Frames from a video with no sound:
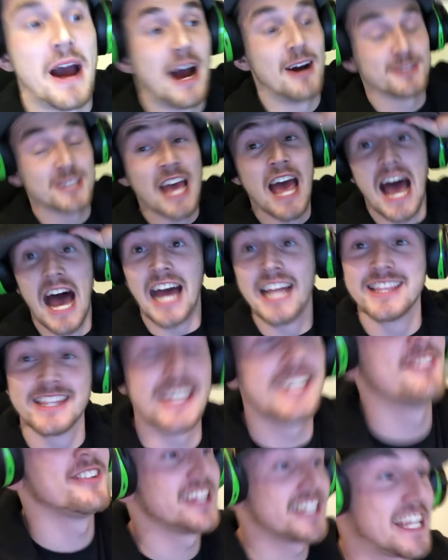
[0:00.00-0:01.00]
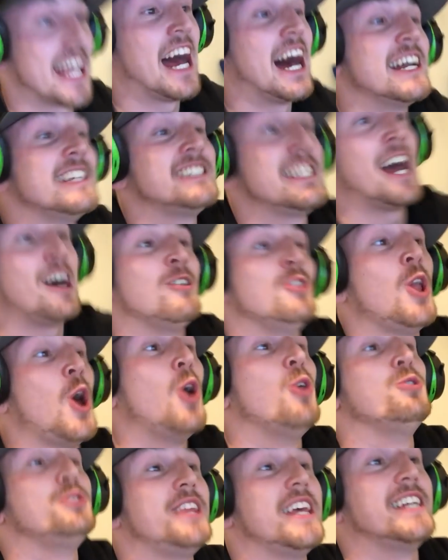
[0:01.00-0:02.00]
in my house. I literally can't
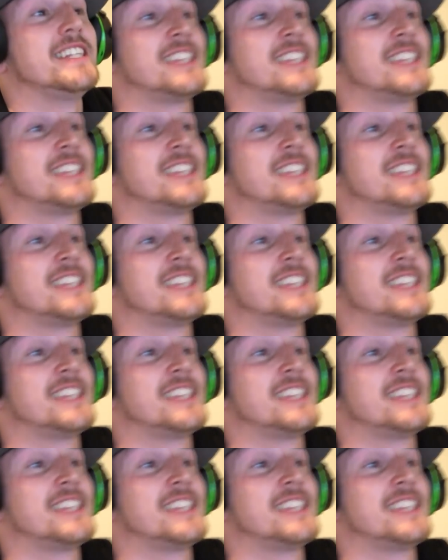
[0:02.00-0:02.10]
download